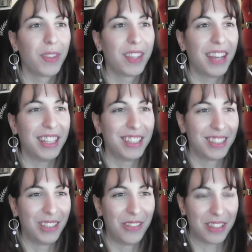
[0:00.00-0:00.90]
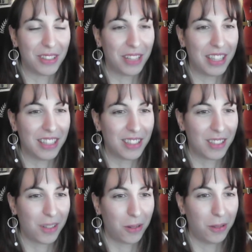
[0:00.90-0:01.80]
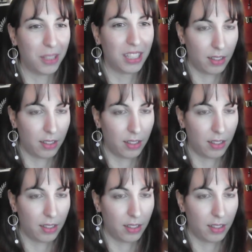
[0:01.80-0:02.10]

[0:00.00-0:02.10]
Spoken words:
I just noticed. Okay, this is so cool.